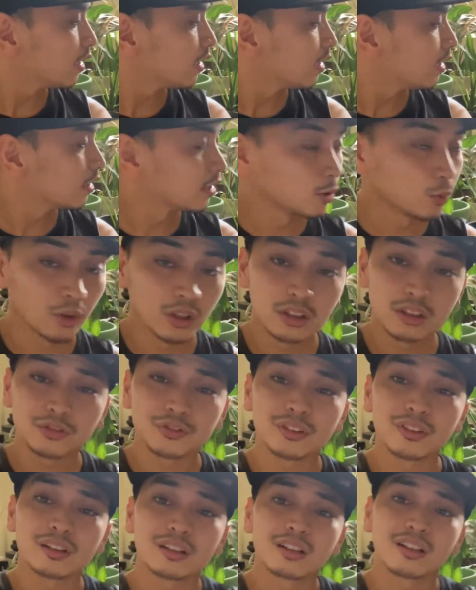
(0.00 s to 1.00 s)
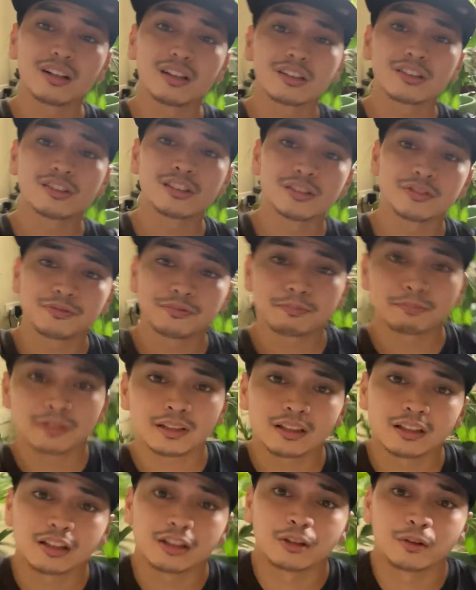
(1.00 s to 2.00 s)
the wonderful colors
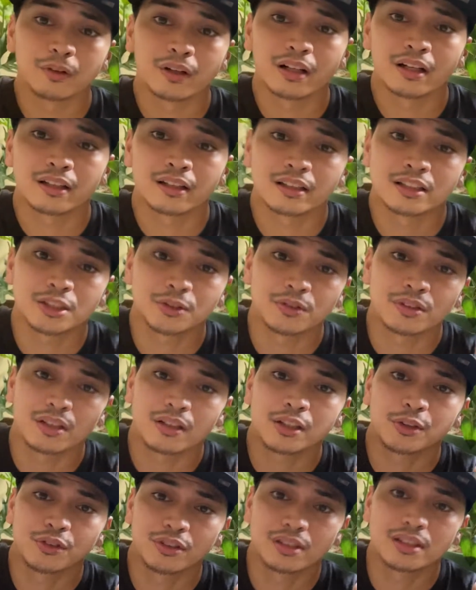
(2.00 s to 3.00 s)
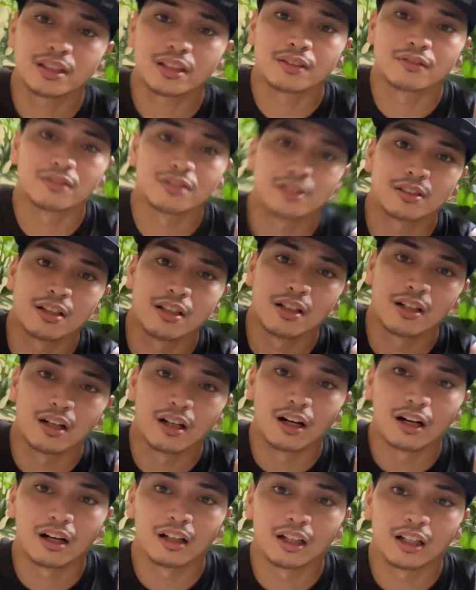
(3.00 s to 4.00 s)
appear when it receives
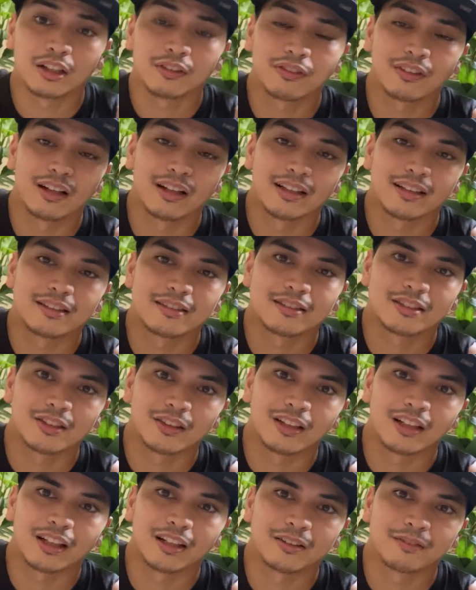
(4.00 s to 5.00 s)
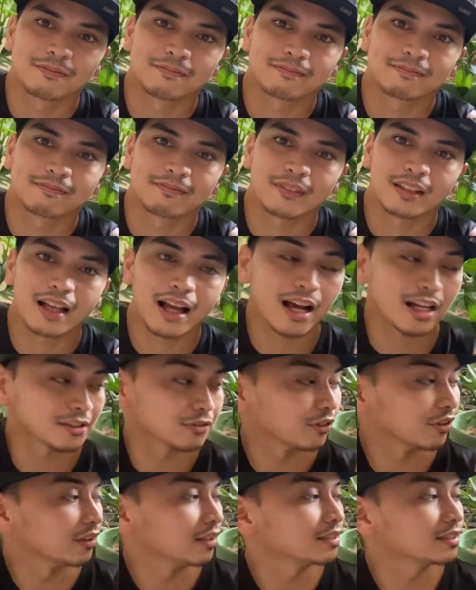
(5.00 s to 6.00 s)
a lot of light. So yeah. As
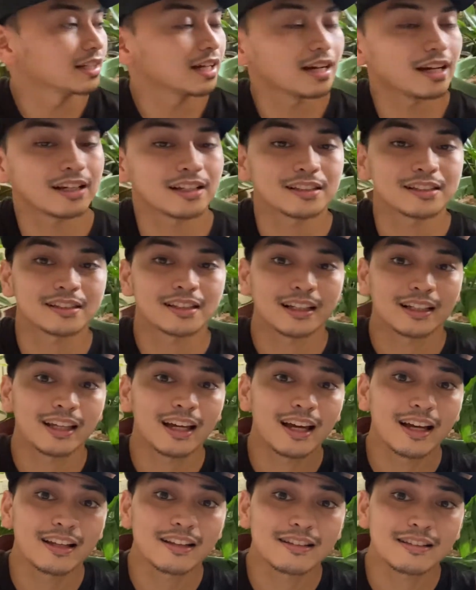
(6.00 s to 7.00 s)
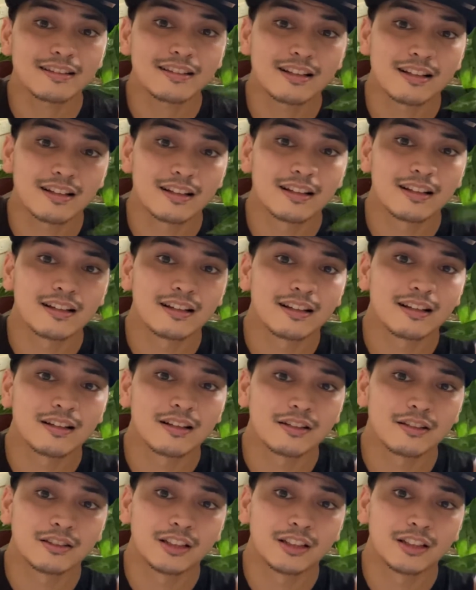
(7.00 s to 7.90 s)
for these guys, again, the